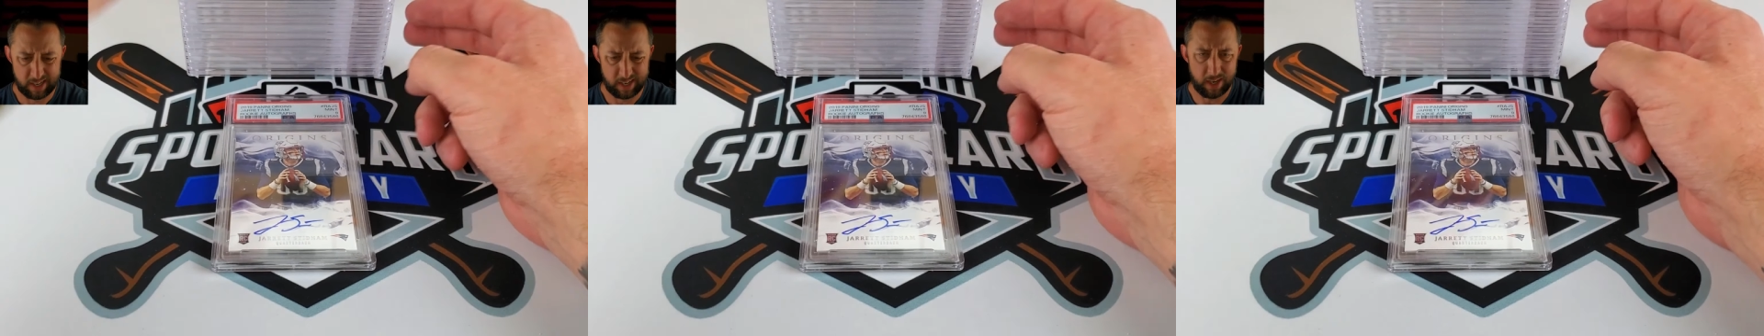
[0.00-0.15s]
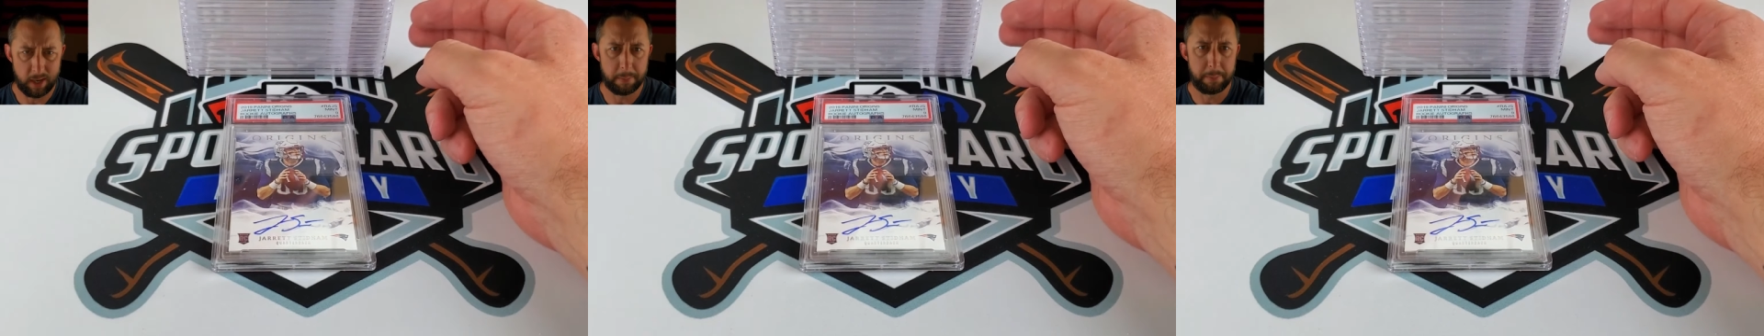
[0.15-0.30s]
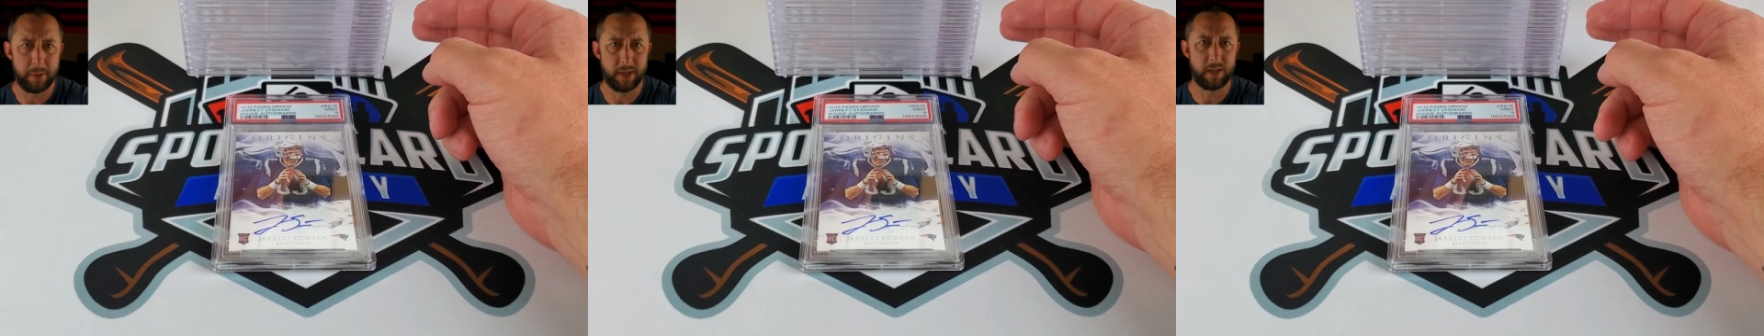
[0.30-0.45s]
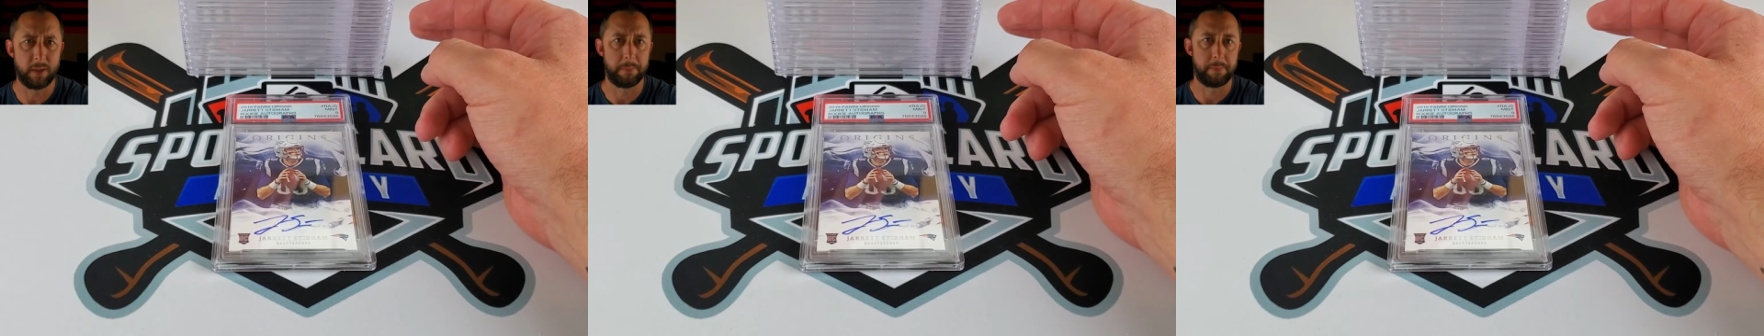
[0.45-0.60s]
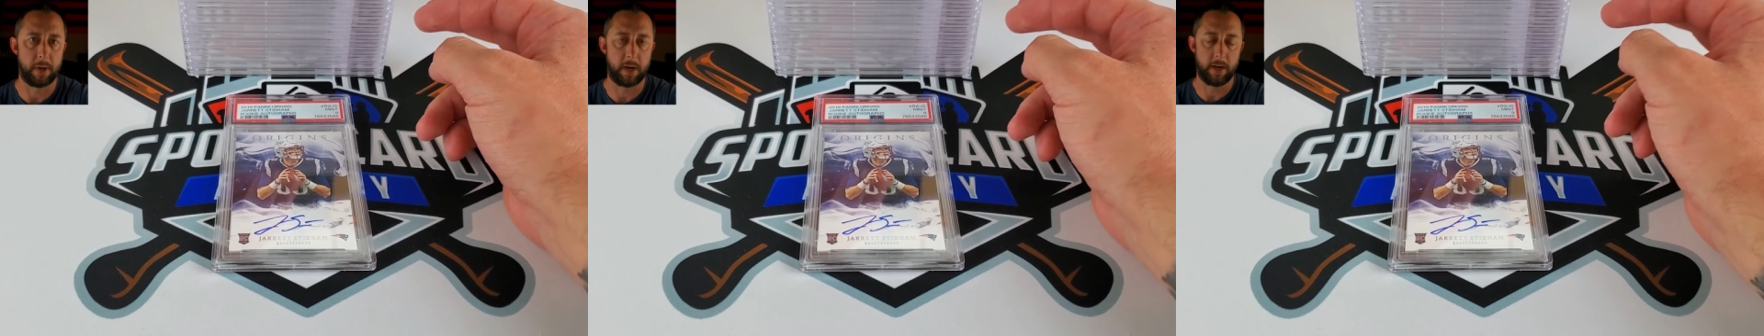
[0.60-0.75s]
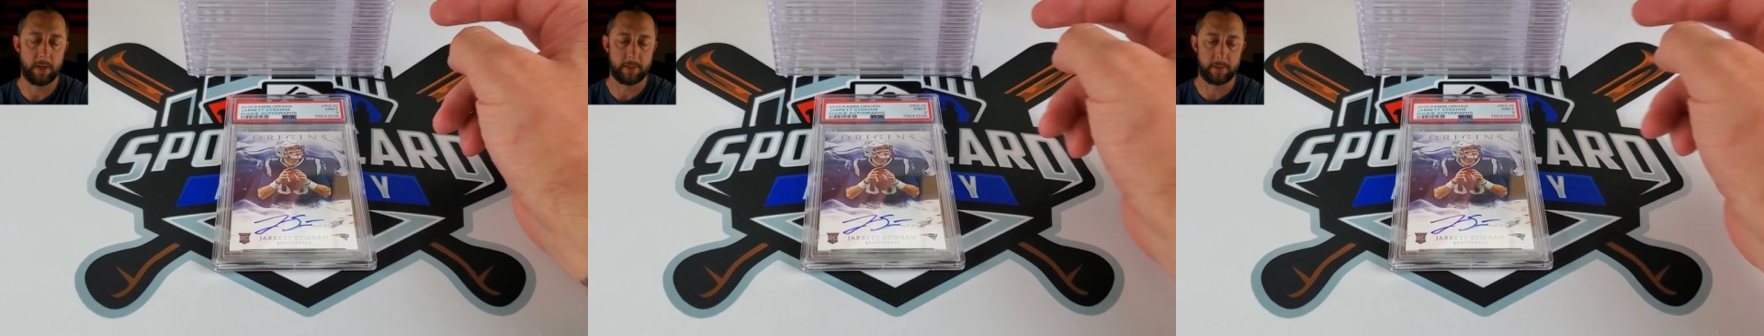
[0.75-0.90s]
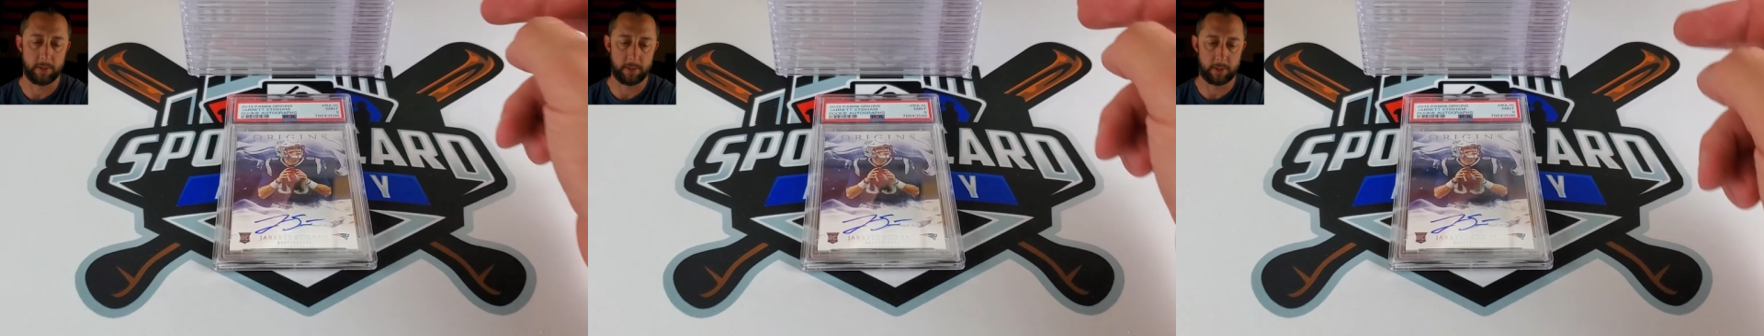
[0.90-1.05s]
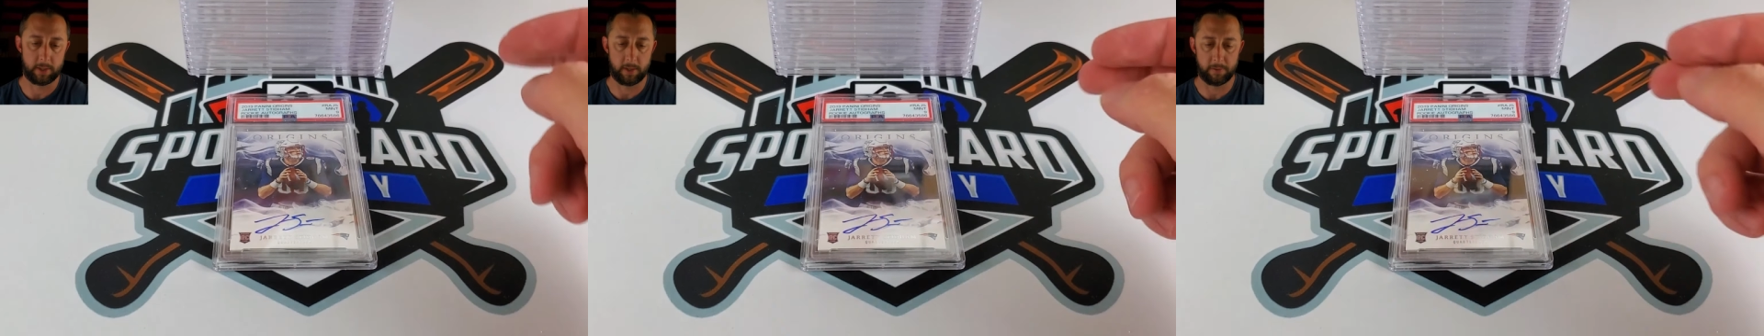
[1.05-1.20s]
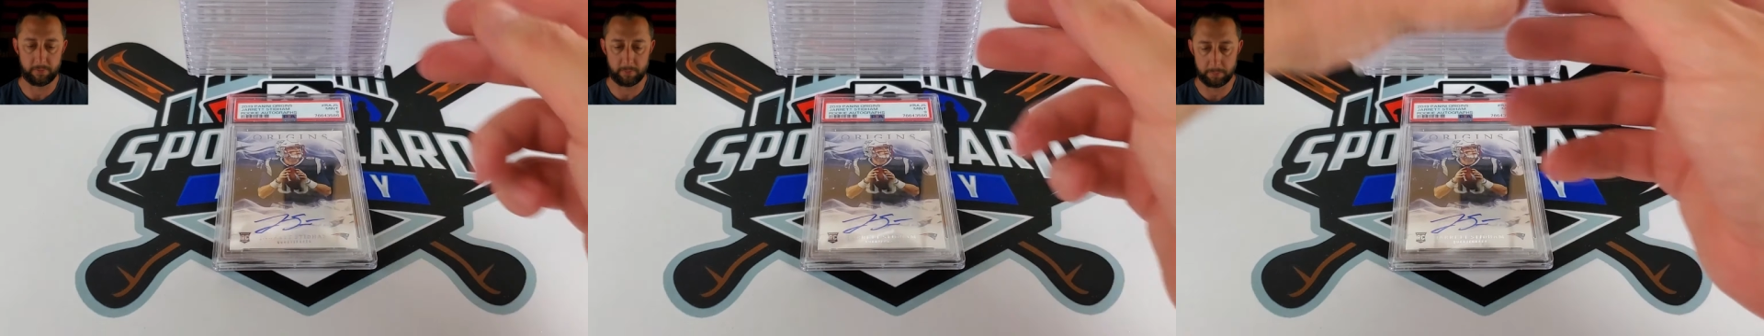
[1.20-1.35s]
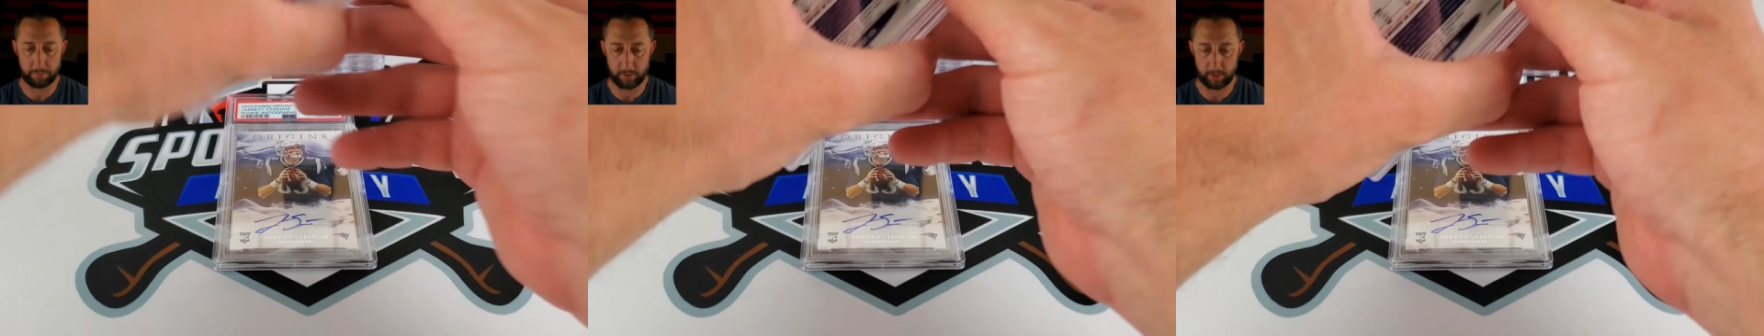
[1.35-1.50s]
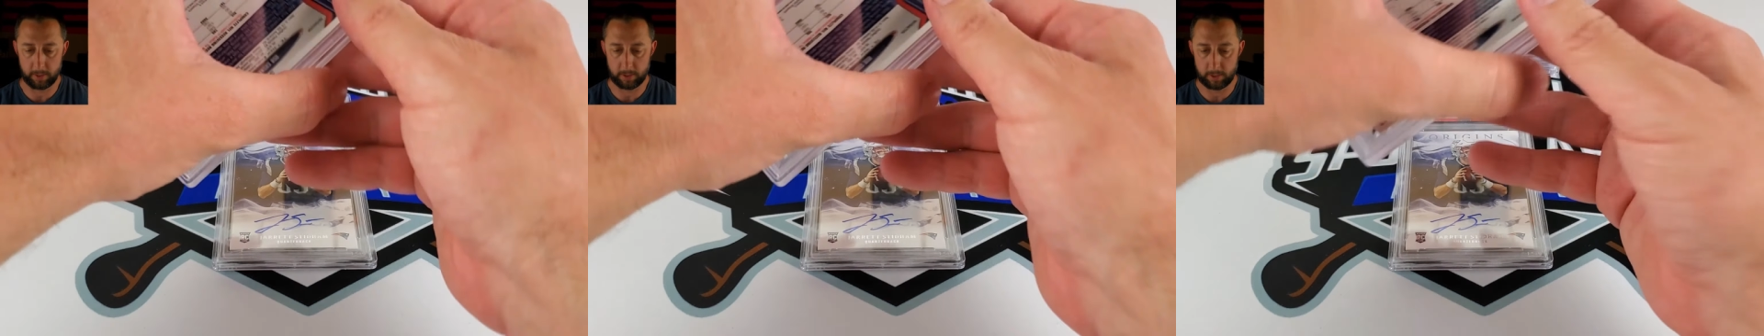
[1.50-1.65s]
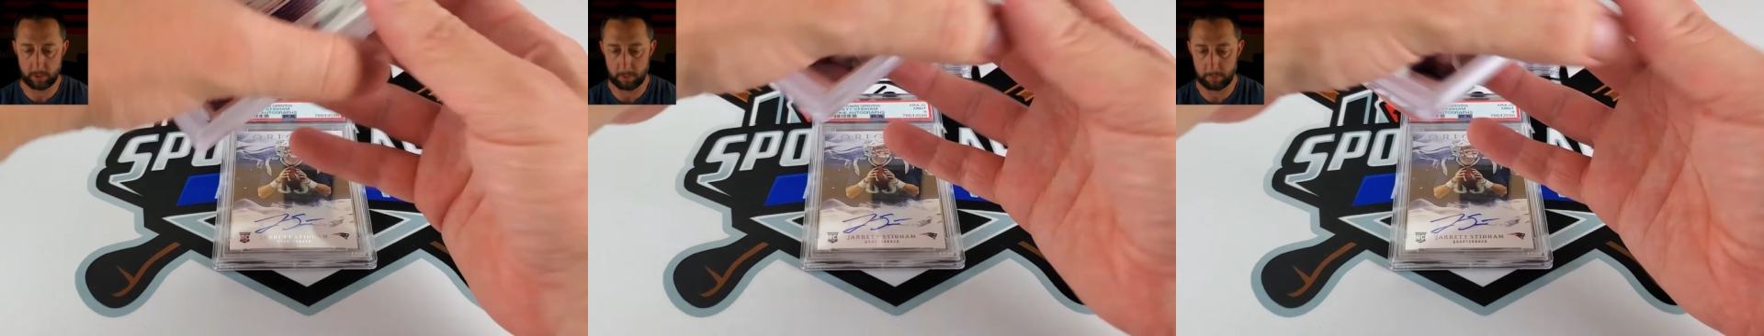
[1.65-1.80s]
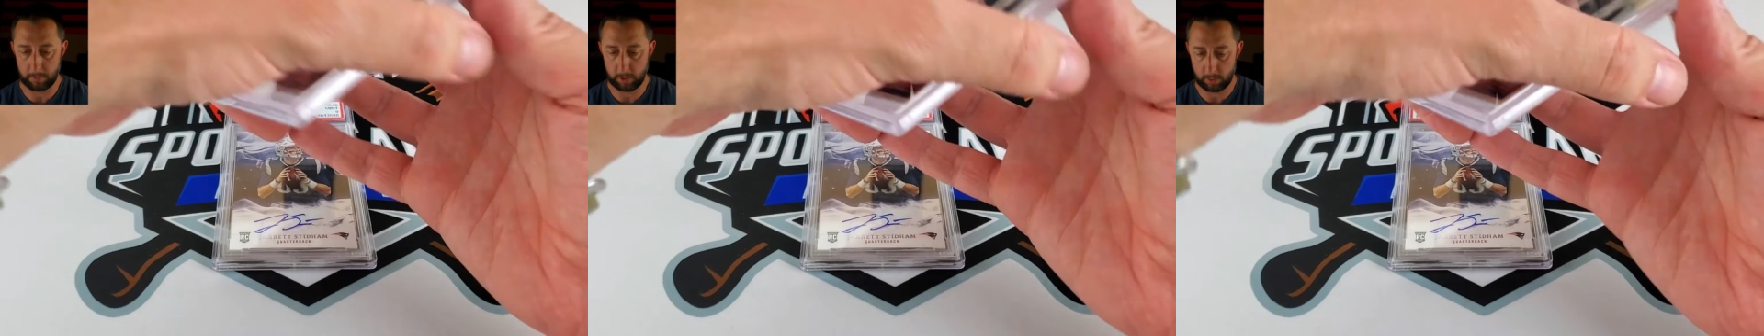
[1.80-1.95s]
Got a bigger box this time from
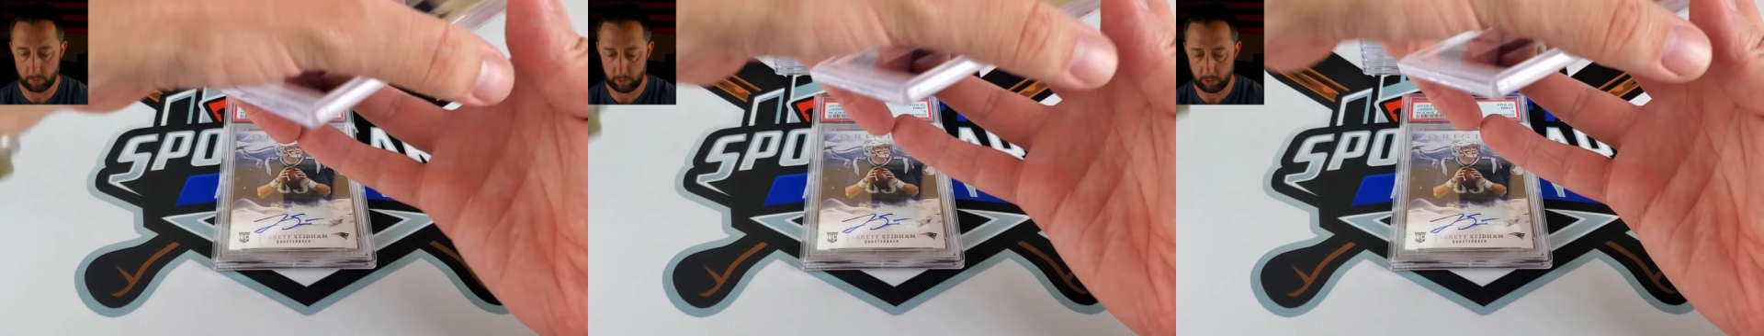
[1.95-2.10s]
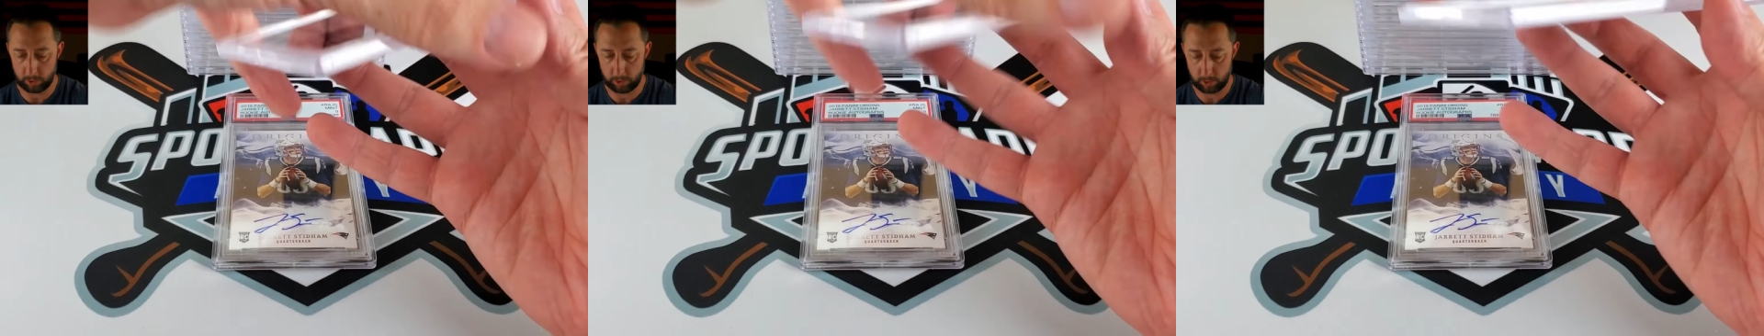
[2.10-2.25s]
PSA. I'm not quite